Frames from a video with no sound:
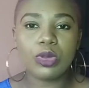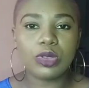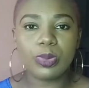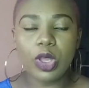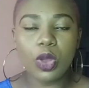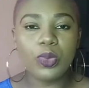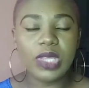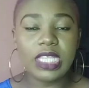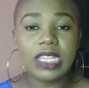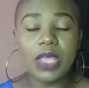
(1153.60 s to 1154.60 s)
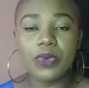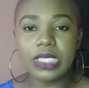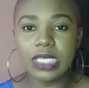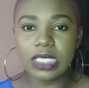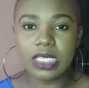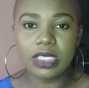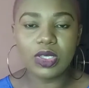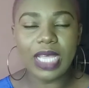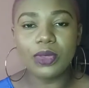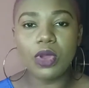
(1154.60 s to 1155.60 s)
Because the thing with it is,
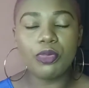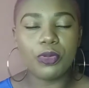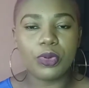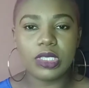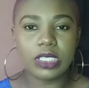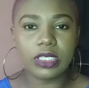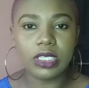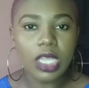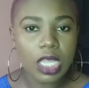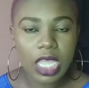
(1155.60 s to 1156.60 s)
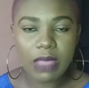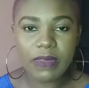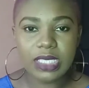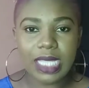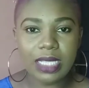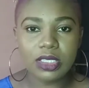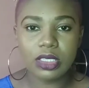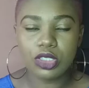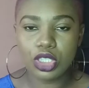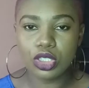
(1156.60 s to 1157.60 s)
you are the one proposing. It means that
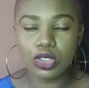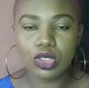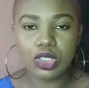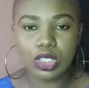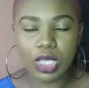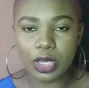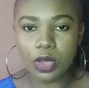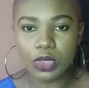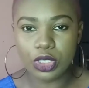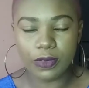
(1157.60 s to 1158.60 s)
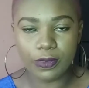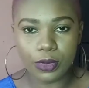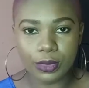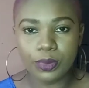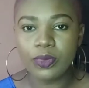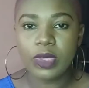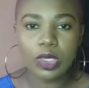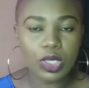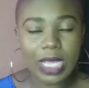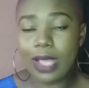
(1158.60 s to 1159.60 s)
you are not with your phone.
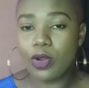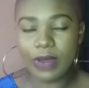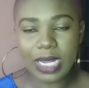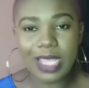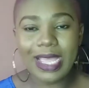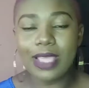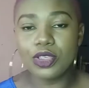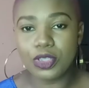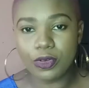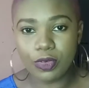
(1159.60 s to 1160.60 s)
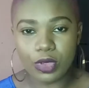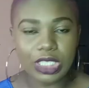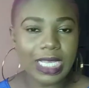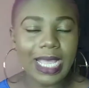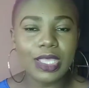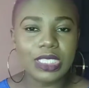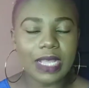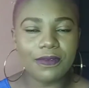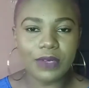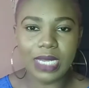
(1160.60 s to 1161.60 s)
You can't use your phone. She can't use
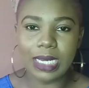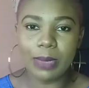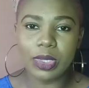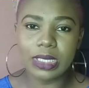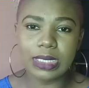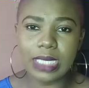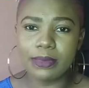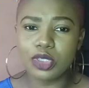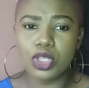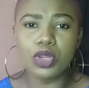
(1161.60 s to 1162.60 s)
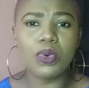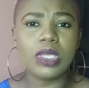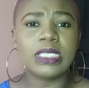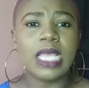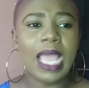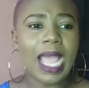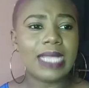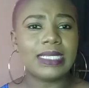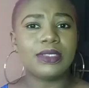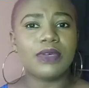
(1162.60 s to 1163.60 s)
her phone at that point in time. So you don't want,
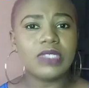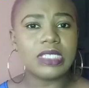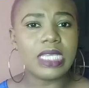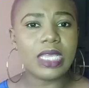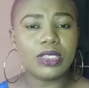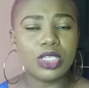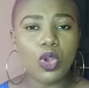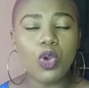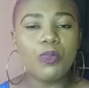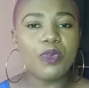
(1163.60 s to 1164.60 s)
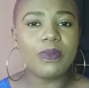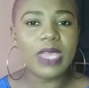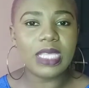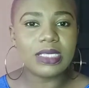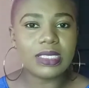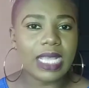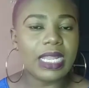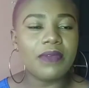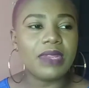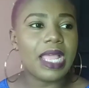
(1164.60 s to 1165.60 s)
at the end of the day, the old moments, you're
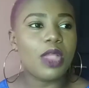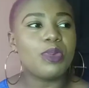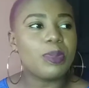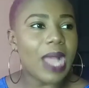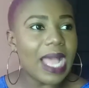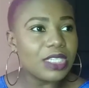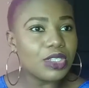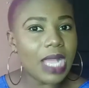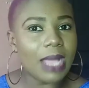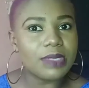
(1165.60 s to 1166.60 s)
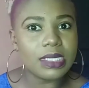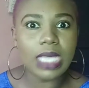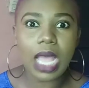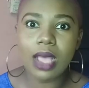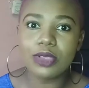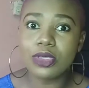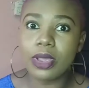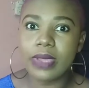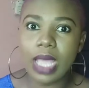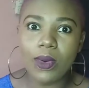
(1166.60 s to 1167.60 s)
not relying on people. Did you capture? Say,
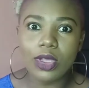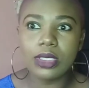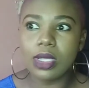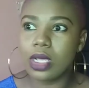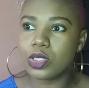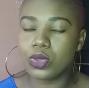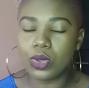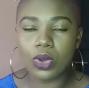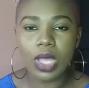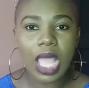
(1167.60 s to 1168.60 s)
sorry, I was lost though.